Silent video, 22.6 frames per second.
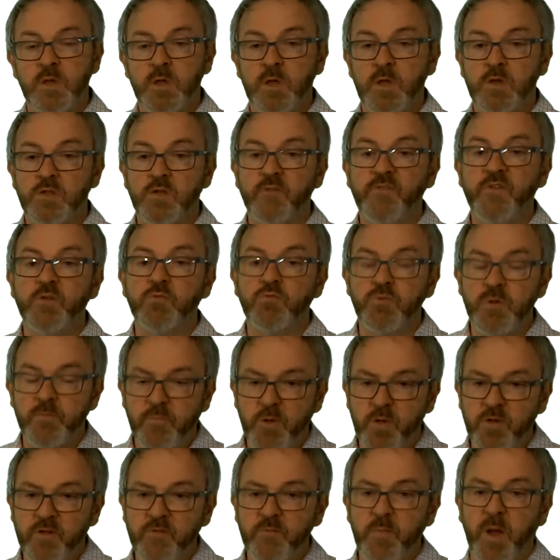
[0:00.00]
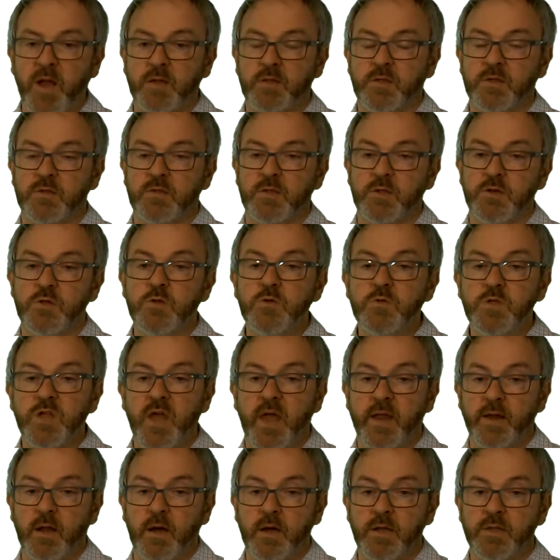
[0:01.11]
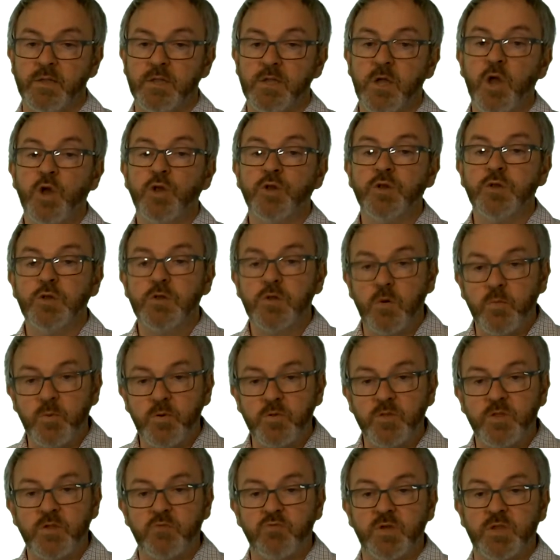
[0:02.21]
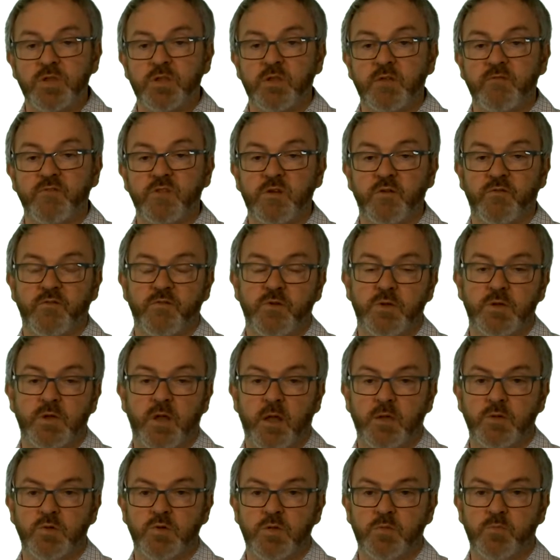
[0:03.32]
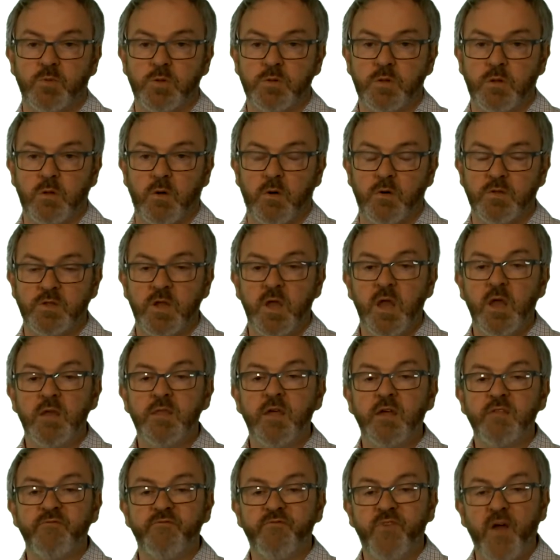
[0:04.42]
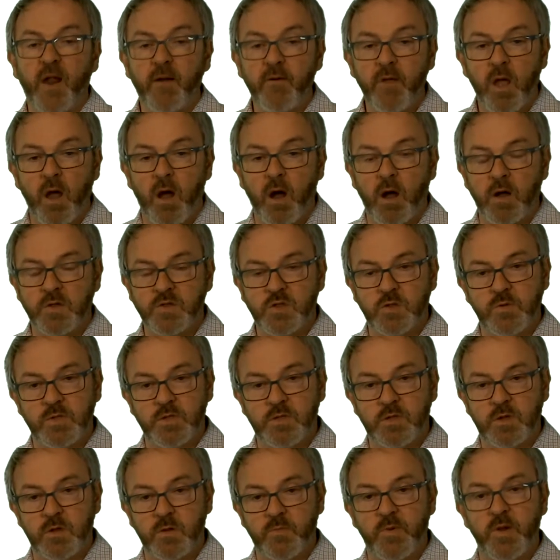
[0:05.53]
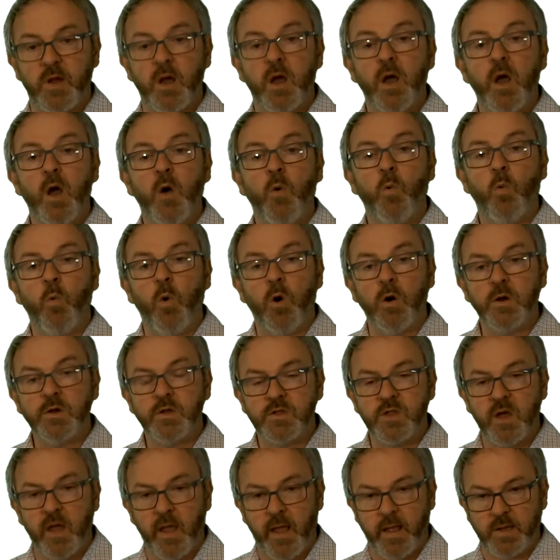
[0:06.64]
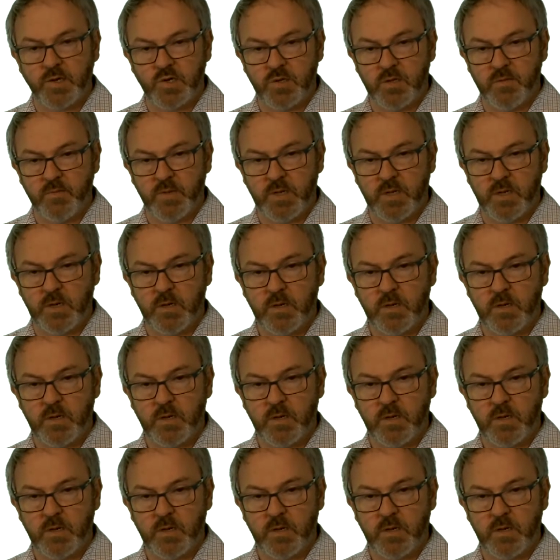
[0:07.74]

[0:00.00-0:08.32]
So if you refer back to the news headlines, doubles the risk of suffering dangerous blood clots. That's very hard to interpret. What does that actually mean?